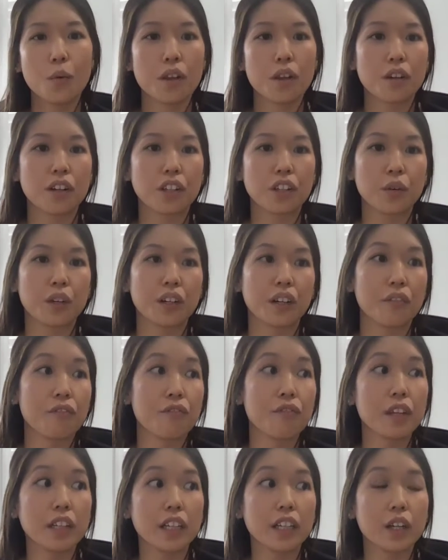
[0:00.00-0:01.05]
whether you're an
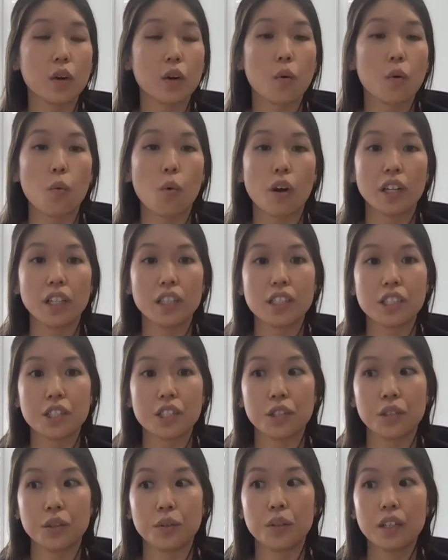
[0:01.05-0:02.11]
affiliate wanting
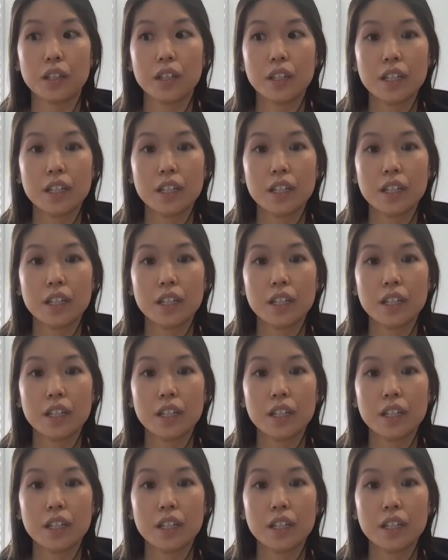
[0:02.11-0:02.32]
to